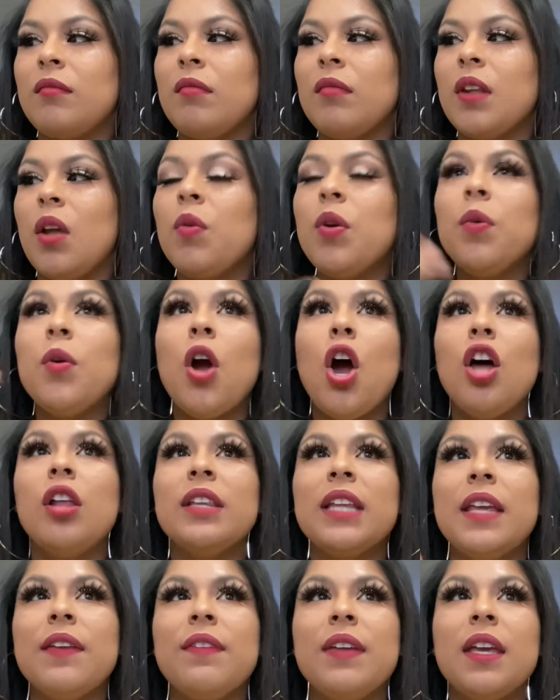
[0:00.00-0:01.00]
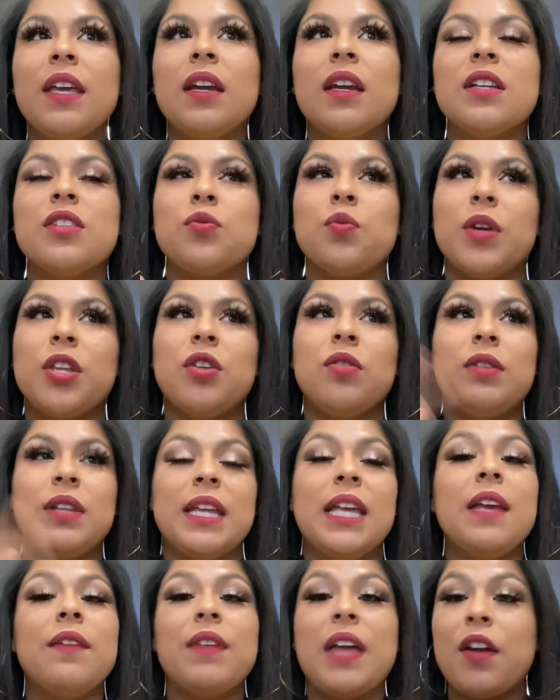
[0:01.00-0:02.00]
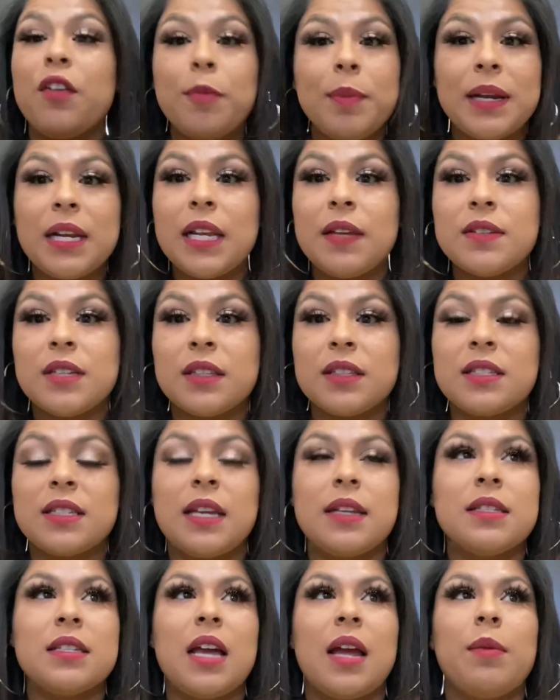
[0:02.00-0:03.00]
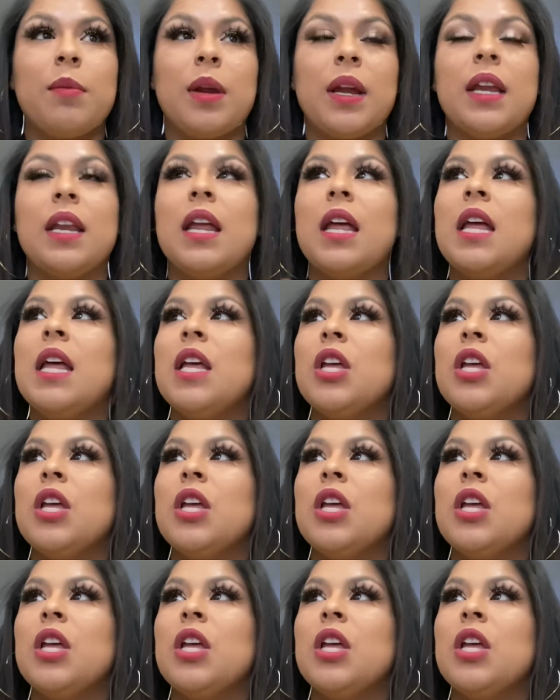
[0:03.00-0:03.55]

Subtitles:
we were all leaving, because when you leave, everybody leaves at the same time, right?